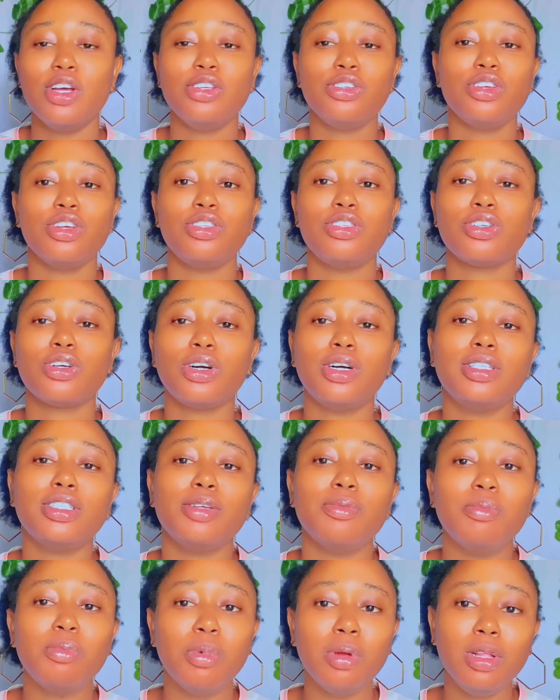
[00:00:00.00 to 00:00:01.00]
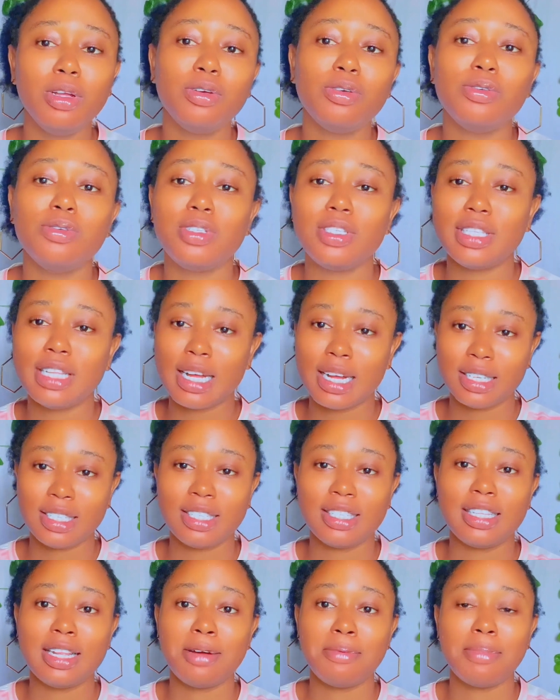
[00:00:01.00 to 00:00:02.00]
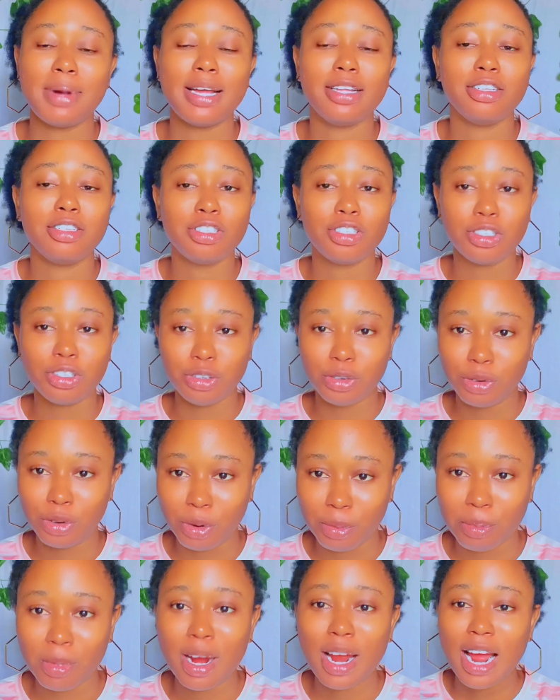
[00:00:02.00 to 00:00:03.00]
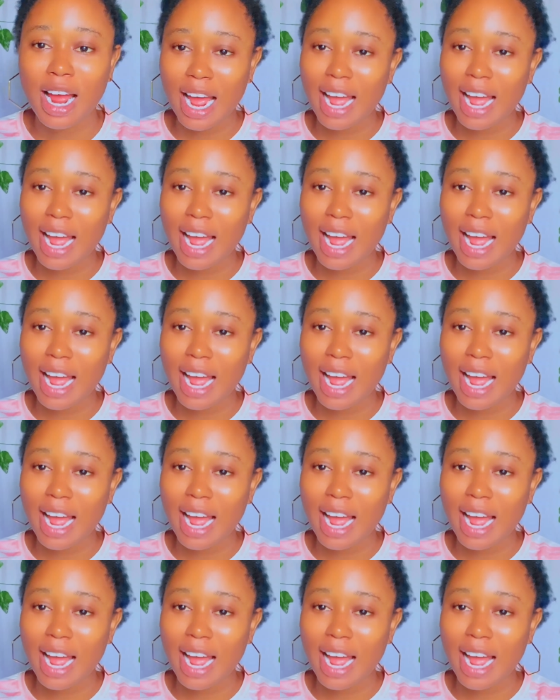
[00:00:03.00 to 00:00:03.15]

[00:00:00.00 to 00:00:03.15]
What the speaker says: So it's called the Goodmoleculesniacinamide Serum.